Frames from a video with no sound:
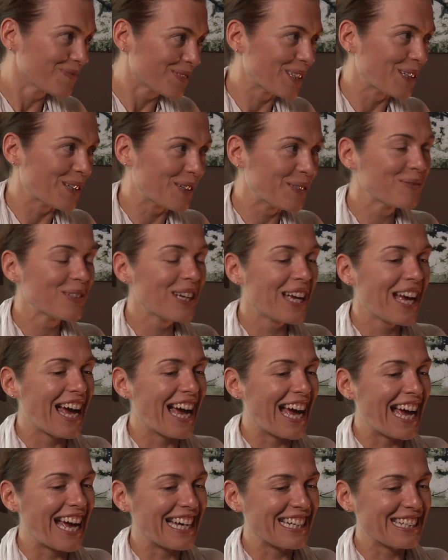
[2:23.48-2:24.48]

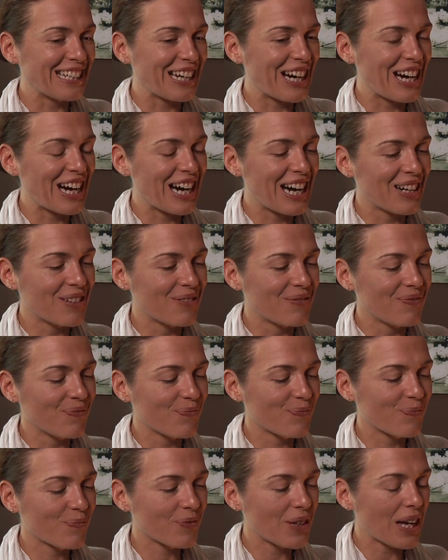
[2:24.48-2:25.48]
and
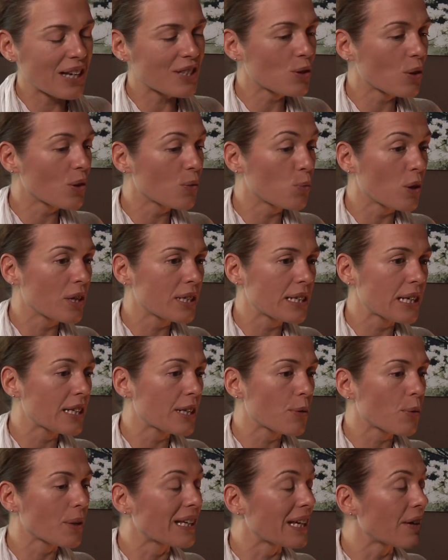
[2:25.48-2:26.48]
I saw one day
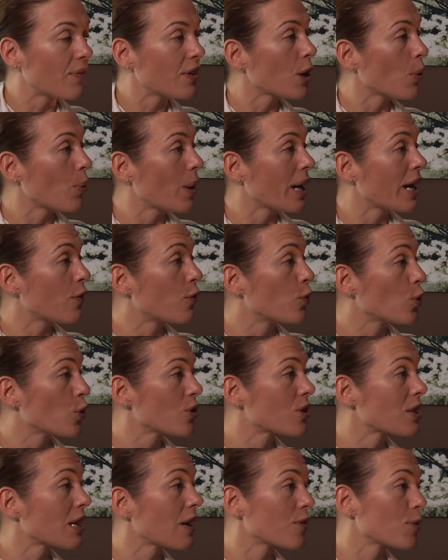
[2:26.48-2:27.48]
they were giving away a full
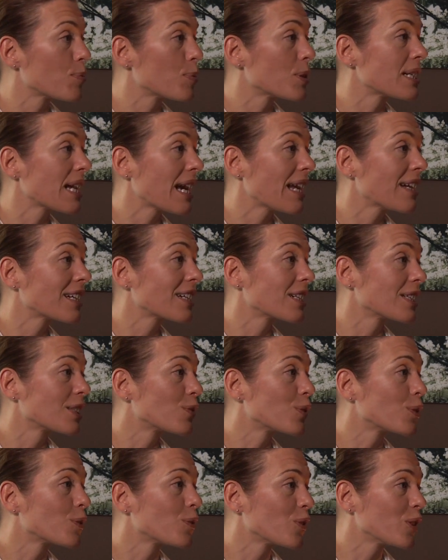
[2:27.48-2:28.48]
set of the Britannicas
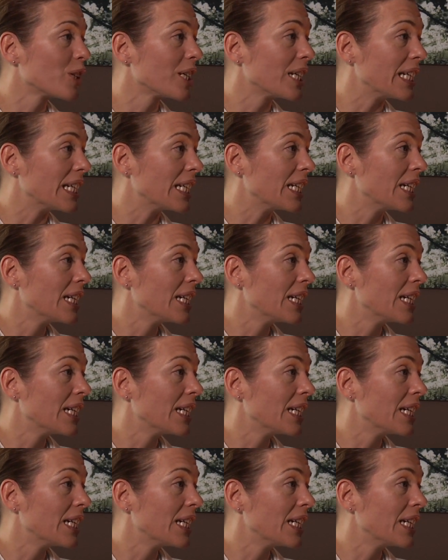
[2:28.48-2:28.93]
for free.